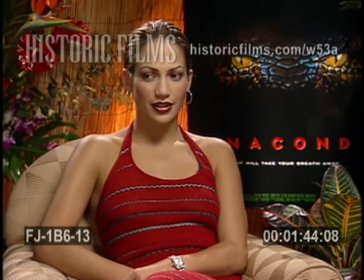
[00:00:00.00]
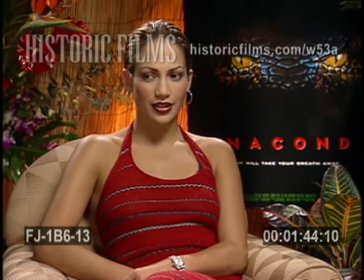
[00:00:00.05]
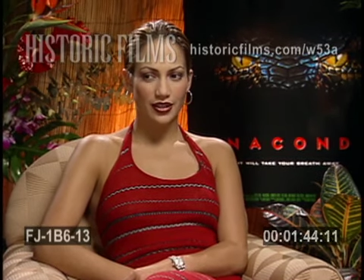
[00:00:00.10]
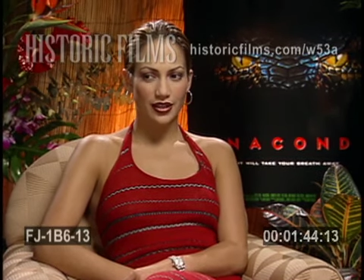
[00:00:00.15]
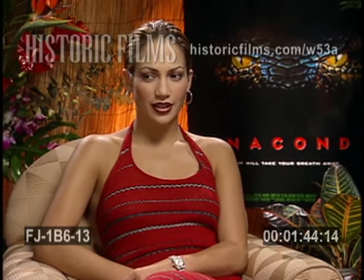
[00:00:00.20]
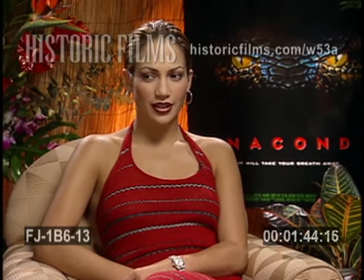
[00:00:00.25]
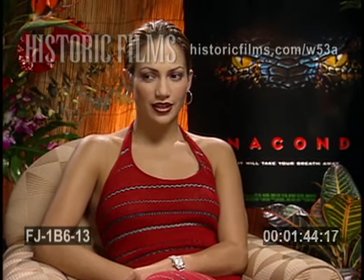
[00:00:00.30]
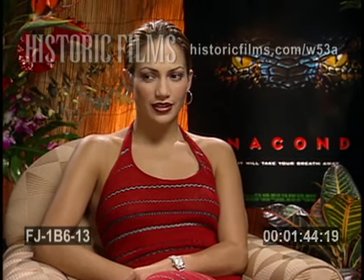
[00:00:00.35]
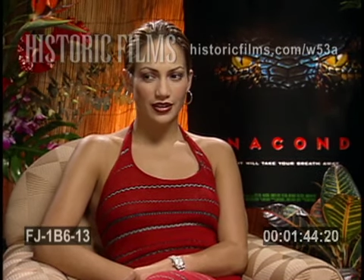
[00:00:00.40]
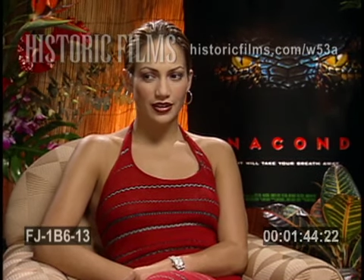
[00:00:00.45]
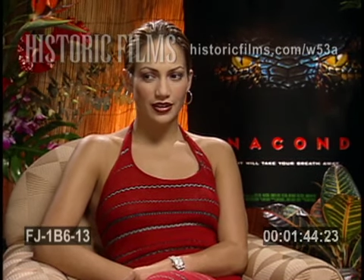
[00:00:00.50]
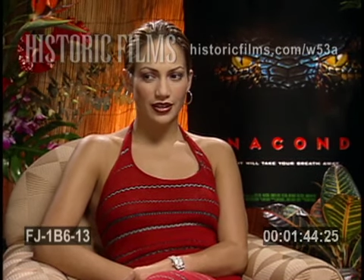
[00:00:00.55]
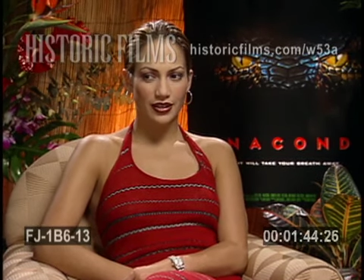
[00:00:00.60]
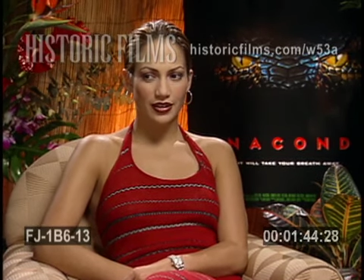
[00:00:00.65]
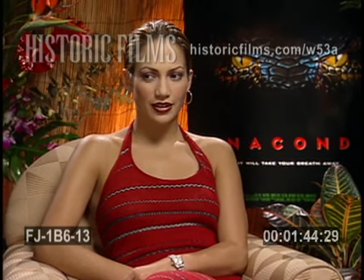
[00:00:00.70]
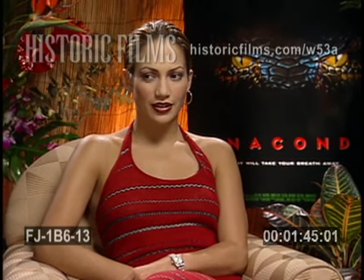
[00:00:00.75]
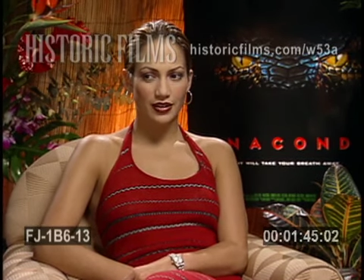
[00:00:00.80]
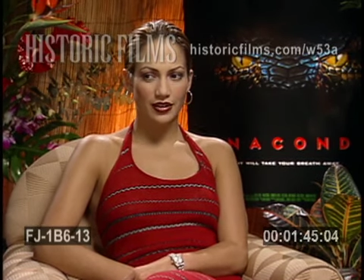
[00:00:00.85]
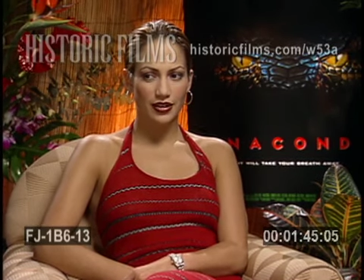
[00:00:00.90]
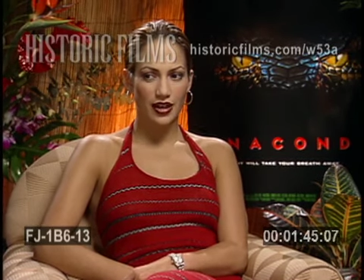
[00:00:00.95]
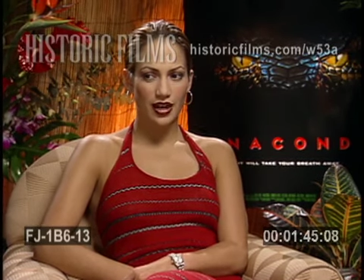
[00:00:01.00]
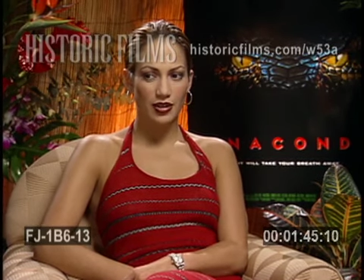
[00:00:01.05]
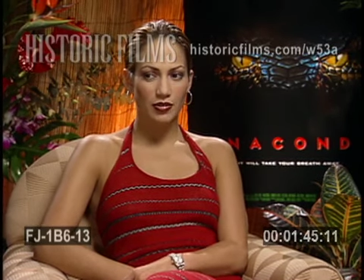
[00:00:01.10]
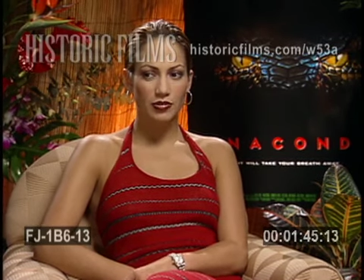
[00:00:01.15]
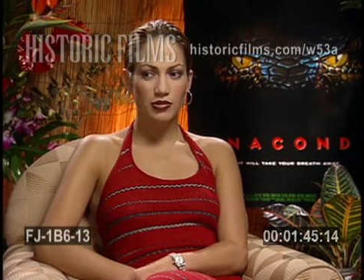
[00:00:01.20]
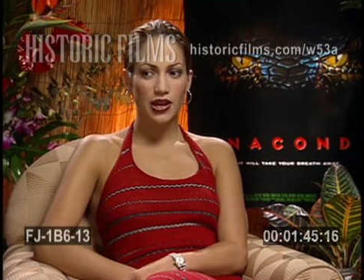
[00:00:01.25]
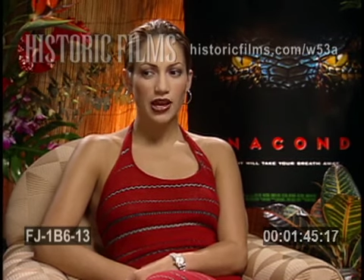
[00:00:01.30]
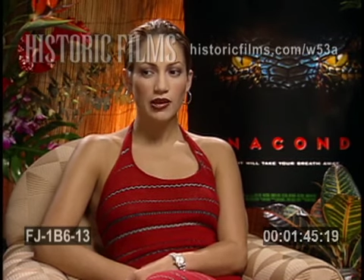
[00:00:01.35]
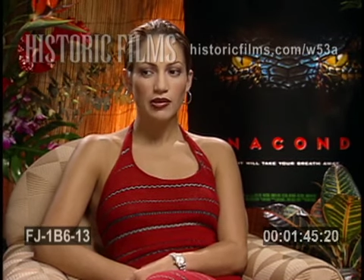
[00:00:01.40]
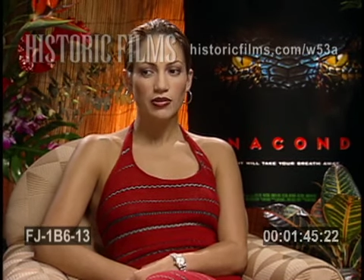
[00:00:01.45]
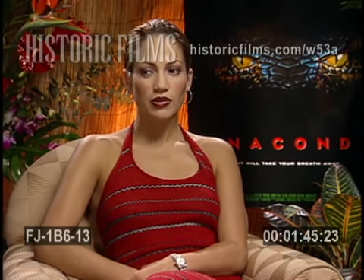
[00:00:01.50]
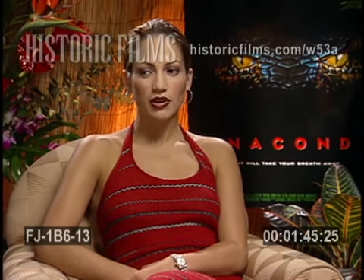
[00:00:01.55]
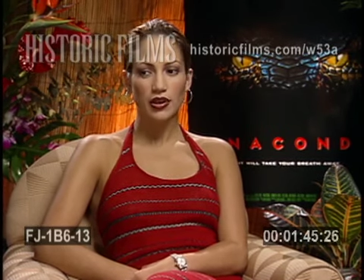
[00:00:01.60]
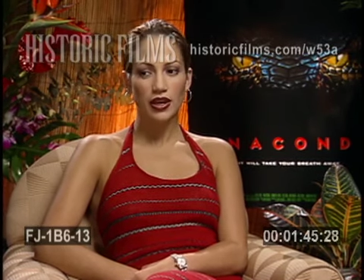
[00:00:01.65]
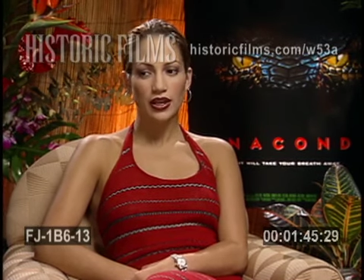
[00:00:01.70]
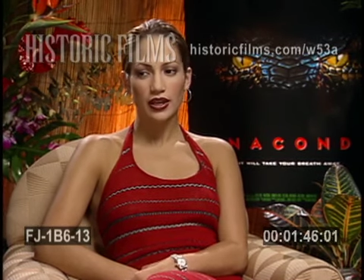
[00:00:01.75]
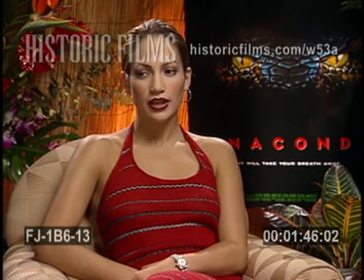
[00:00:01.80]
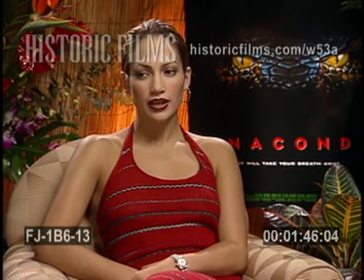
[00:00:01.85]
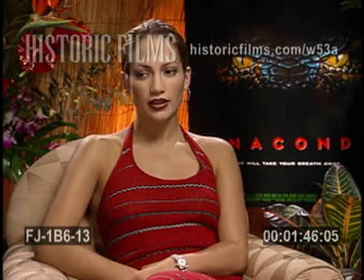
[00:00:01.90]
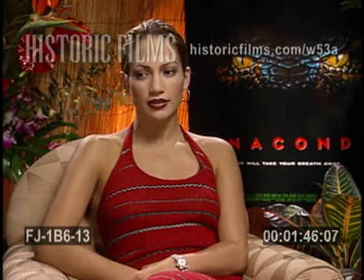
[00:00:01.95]
and uh, I I
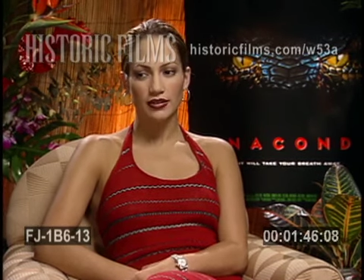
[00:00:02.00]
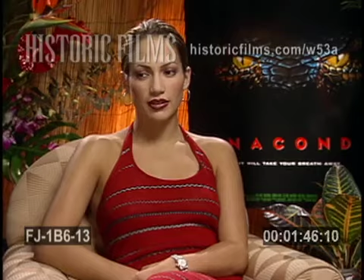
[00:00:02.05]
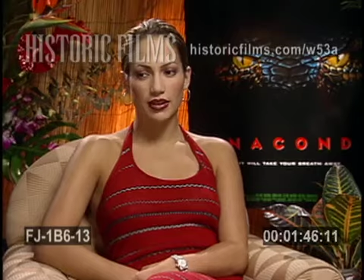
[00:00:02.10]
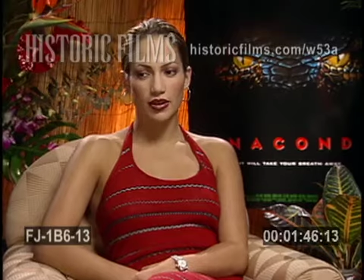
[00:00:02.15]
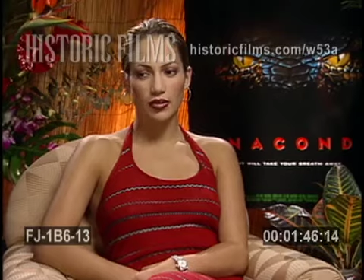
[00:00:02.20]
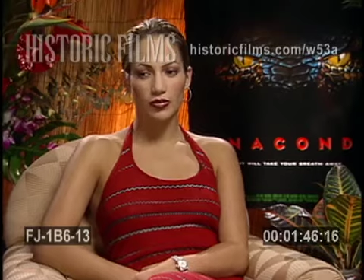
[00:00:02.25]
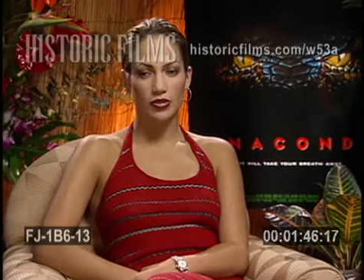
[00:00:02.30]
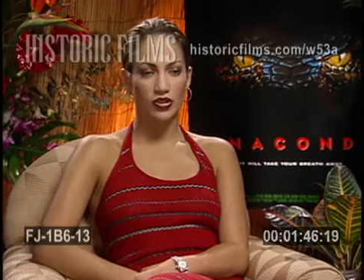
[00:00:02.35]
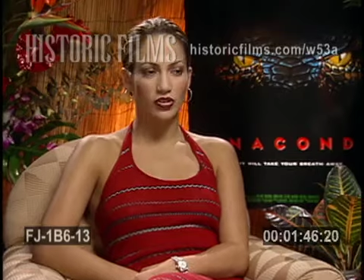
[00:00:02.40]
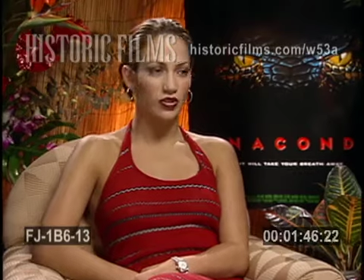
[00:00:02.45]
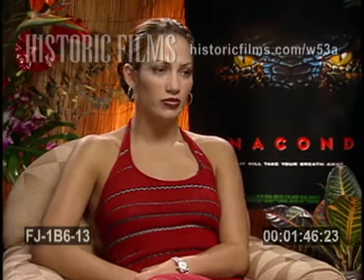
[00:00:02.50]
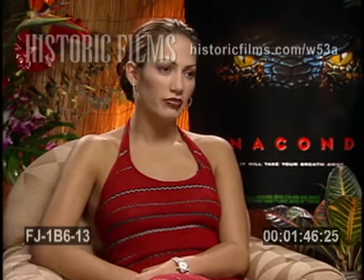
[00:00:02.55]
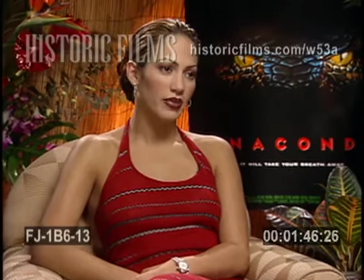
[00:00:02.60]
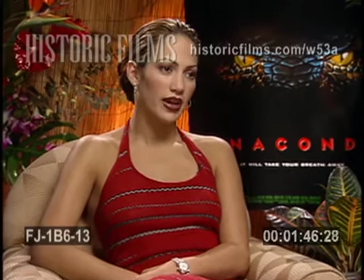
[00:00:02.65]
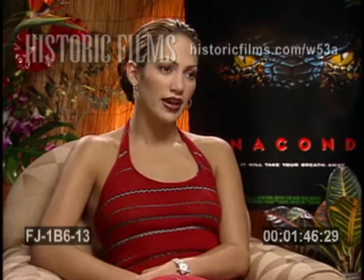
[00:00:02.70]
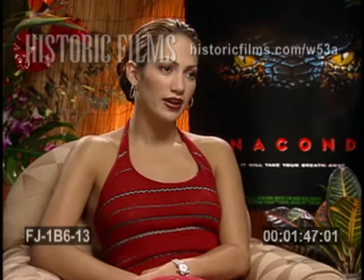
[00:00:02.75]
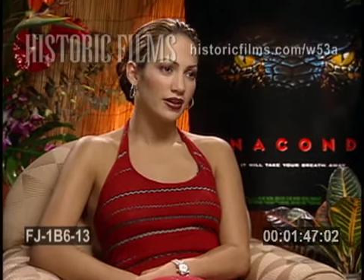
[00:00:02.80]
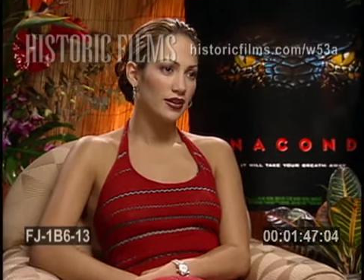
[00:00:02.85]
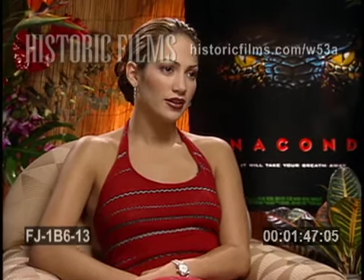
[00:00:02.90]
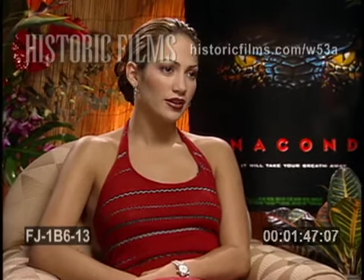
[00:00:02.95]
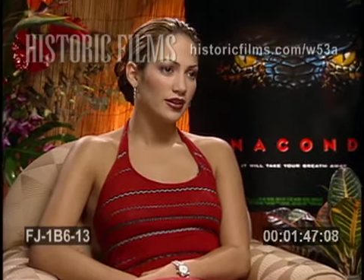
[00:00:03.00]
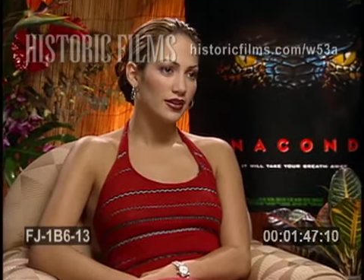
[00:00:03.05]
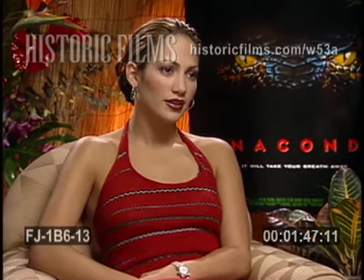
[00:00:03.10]
I can't say I'll be going back